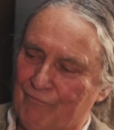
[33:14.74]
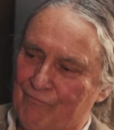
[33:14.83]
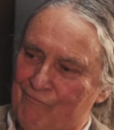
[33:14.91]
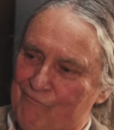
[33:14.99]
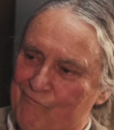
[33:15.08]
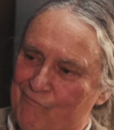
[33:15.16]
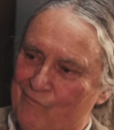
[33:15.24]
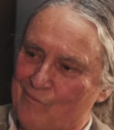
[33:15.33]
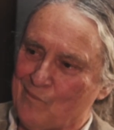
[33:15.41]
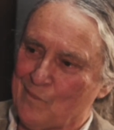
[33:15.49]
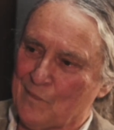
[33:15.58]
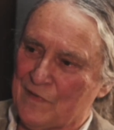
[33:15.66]
And for me,
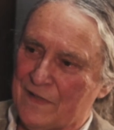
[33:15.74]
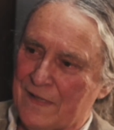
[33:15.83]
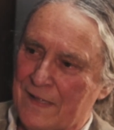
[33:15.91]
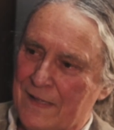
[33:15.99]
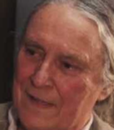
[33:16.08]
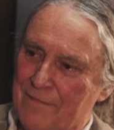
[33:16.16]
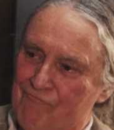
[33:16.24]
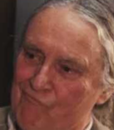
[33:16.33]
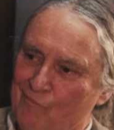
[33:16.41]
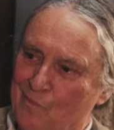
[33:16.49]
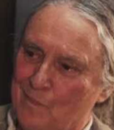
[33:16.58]
that's where I'm at right now.